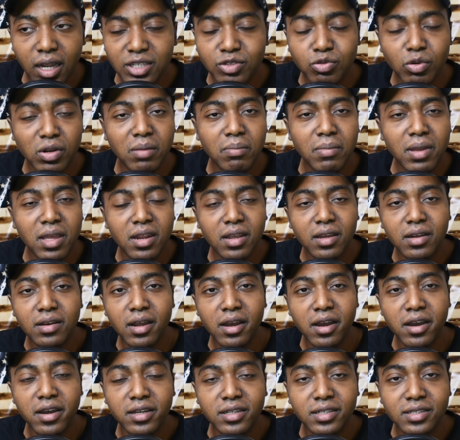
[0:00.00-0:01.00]
That's what the media
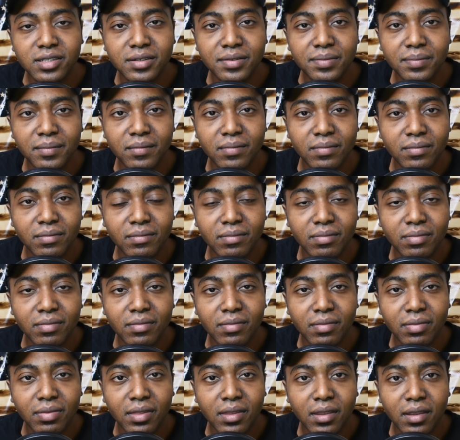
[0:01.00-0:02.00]
does.
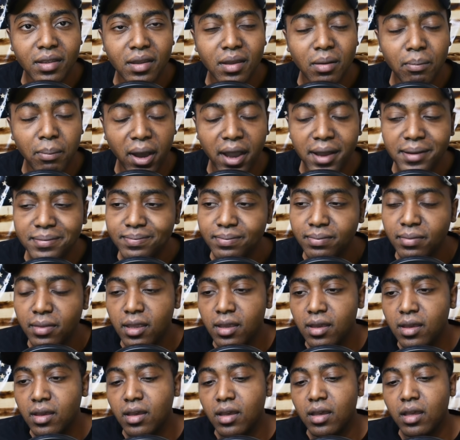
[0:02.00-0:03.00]
But
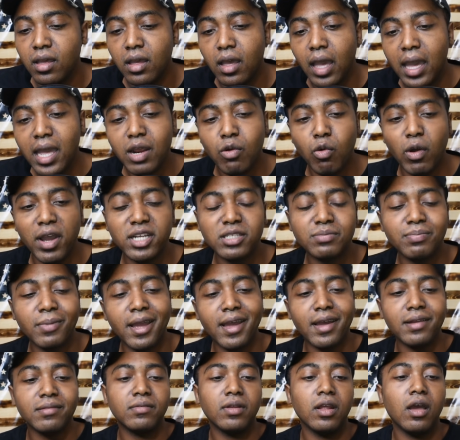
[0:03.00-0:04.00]
anyways,
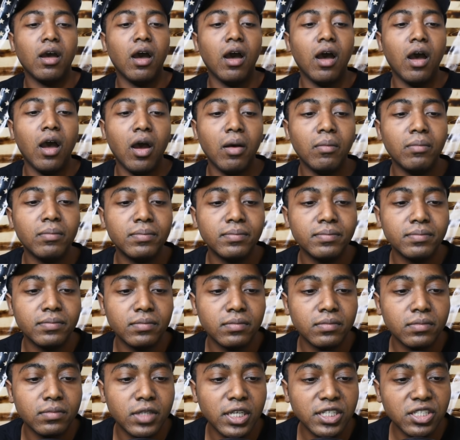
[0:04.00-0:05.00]
man,
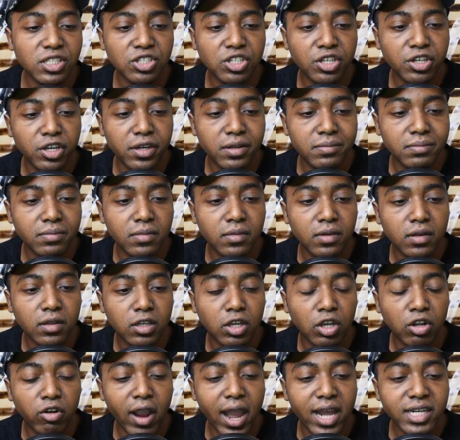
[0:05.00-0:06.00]
this is good.
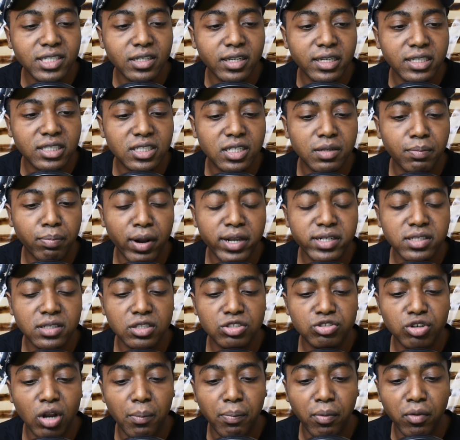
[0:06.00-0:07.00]
Congratulations to
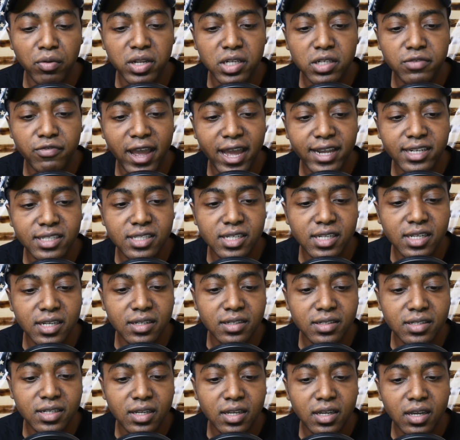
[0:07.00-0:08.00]
President Trump on these
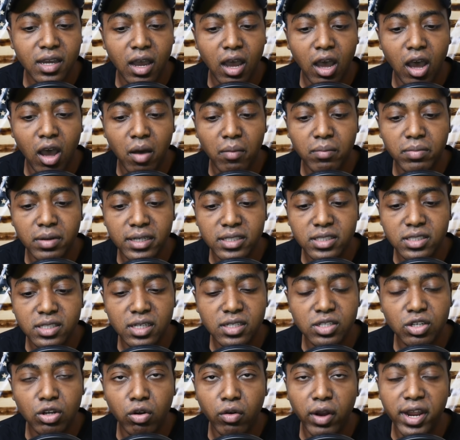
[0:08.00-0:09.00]
vaccines. This
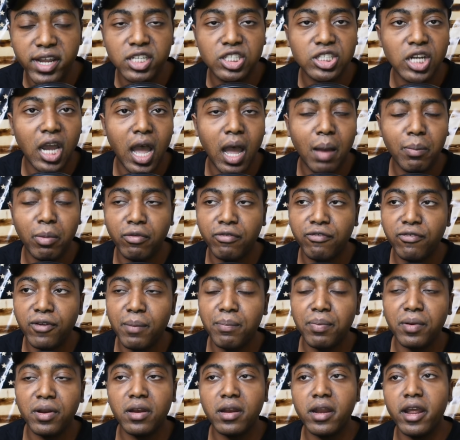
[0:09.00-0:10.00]
does a good job of flipping the
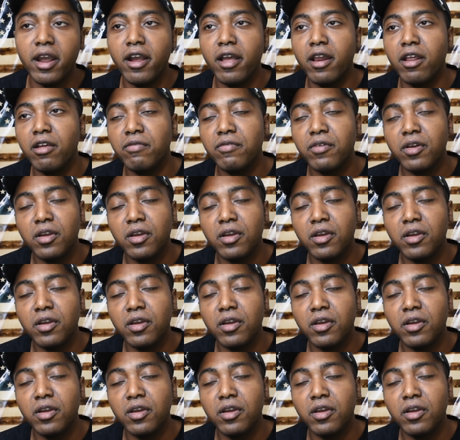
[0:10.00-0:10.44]
narrative